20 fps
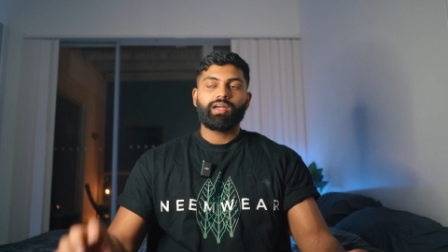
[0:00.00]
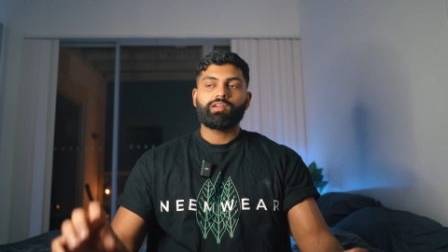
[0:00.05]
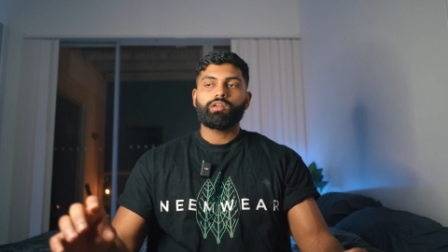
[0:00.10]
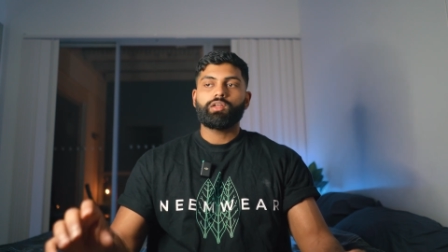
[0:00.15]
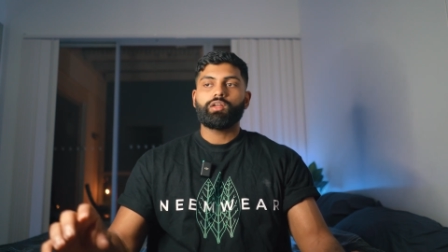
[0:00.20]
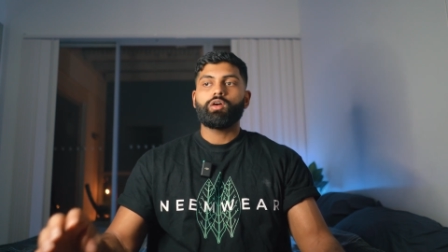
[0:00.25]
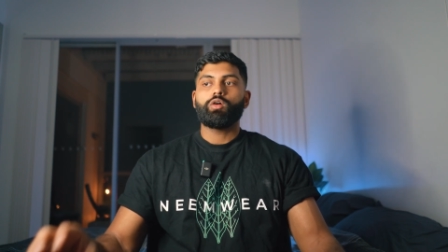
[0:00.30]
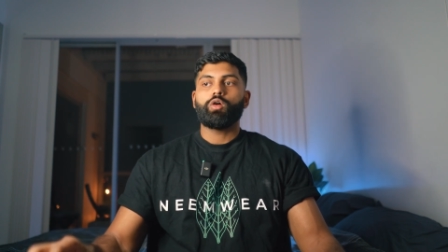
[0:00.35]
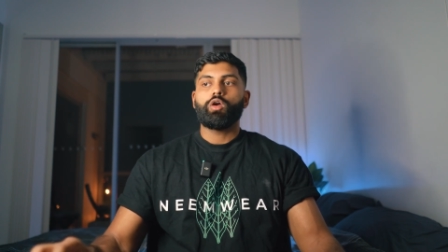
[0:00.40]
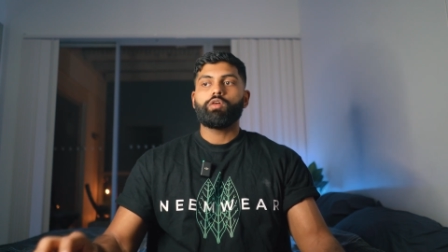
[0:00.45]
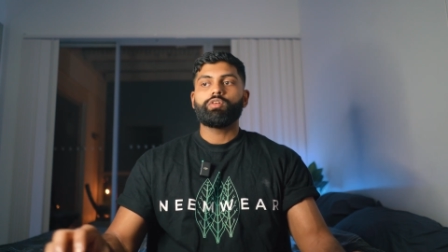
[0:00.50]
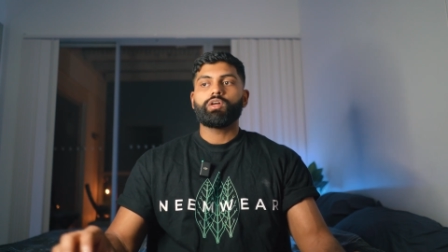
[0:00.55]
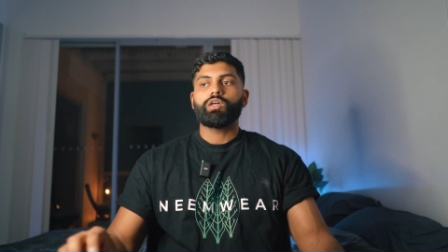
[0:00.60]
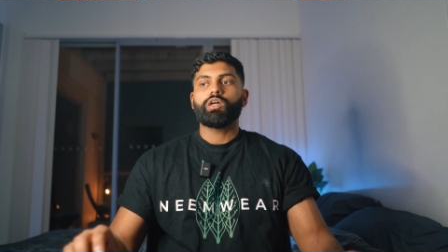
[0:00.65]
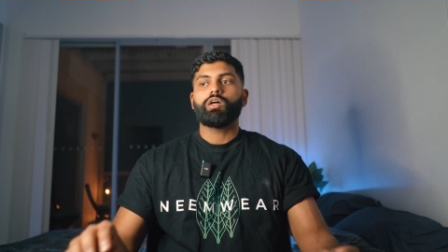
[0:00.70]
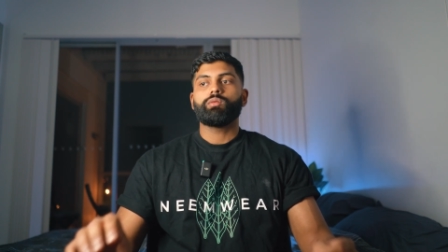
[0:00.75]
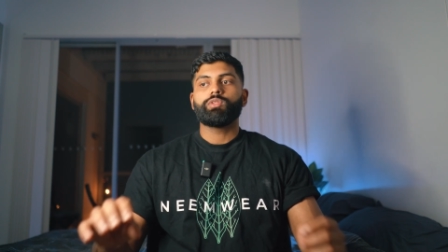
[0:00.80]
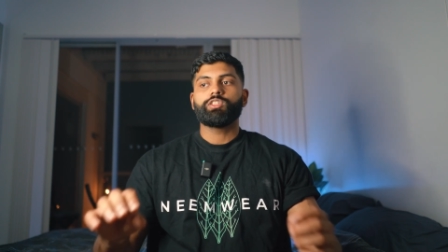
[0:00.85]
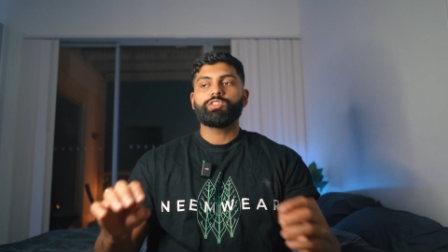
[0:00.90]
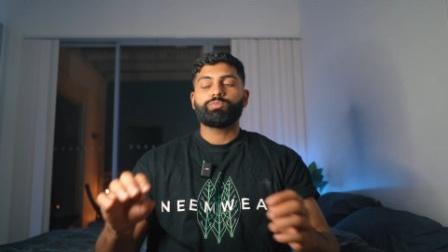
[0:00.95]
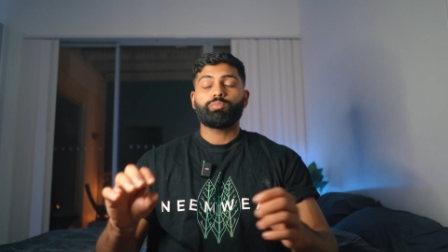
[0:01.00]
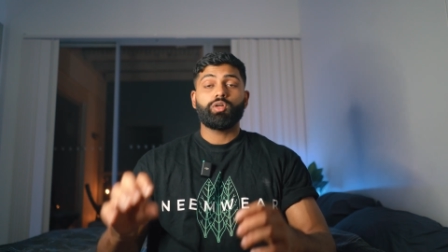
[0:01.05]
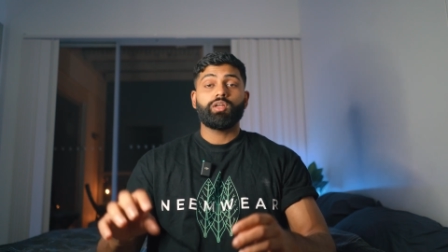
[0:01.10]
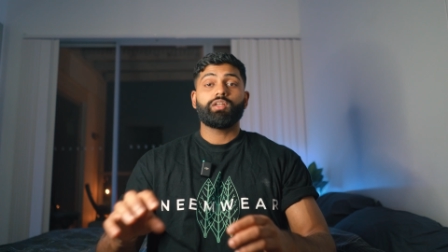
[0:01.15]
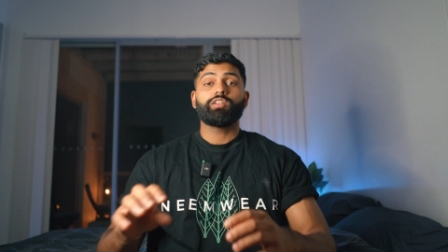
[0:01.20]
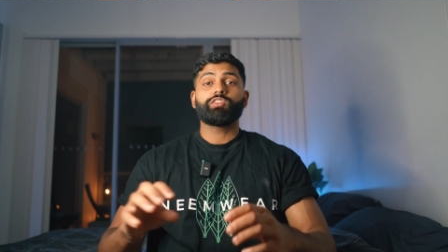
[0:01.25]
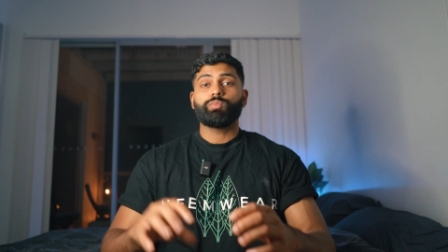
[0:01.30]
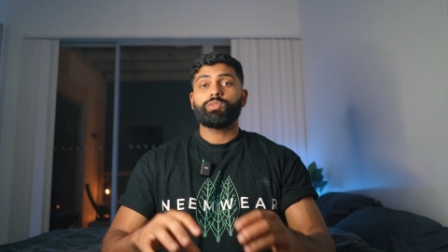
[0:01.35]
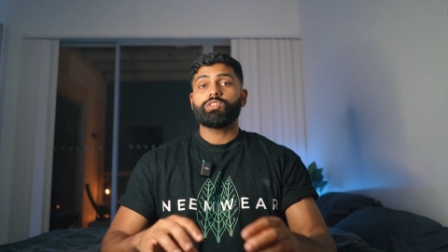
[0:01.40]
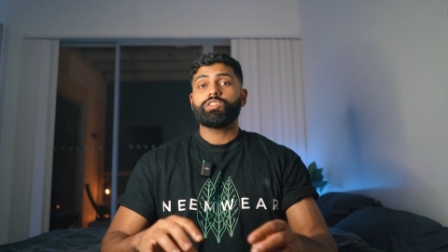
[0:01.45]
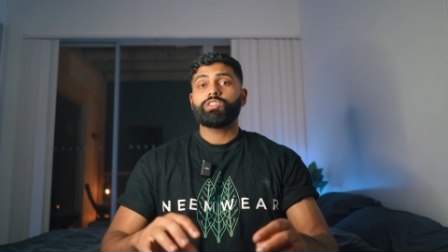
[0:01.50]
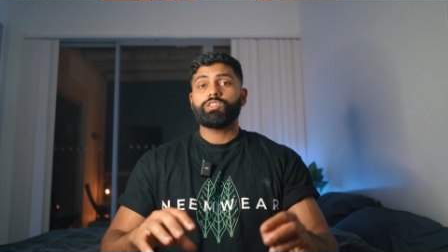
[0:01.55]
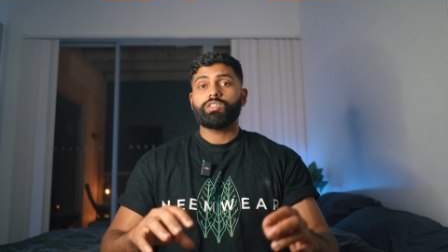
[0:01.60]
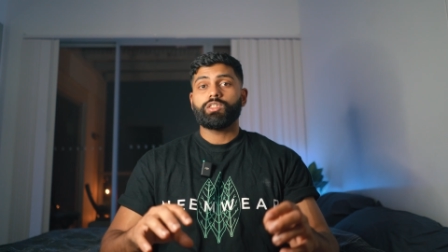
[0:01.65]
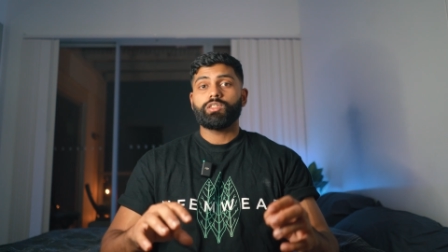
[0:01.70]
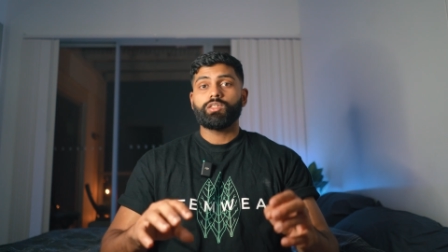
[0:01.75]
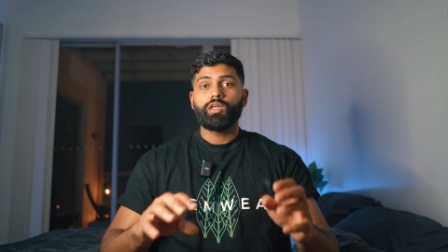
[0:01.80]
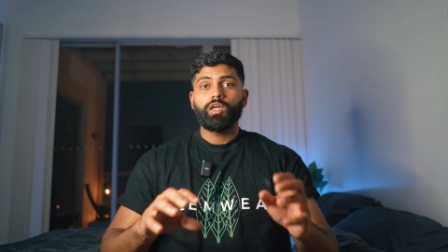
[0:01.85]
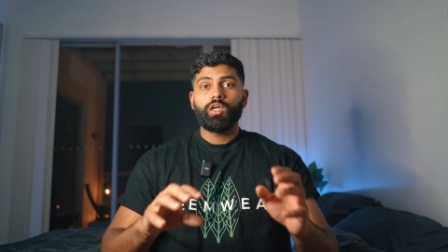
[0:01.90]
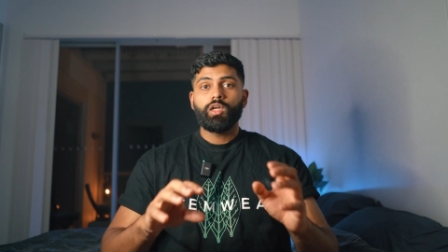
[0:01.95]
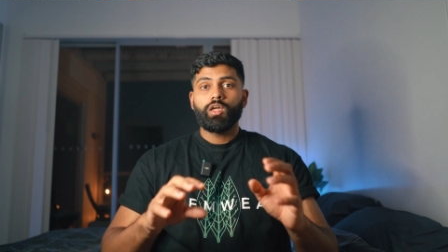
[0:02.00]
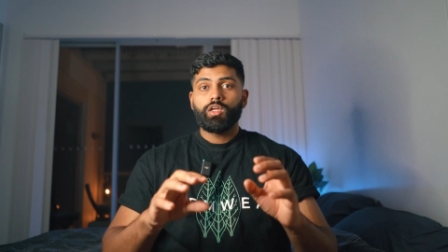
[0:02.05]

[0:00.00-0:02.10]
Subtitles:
How did I overcome this predisposition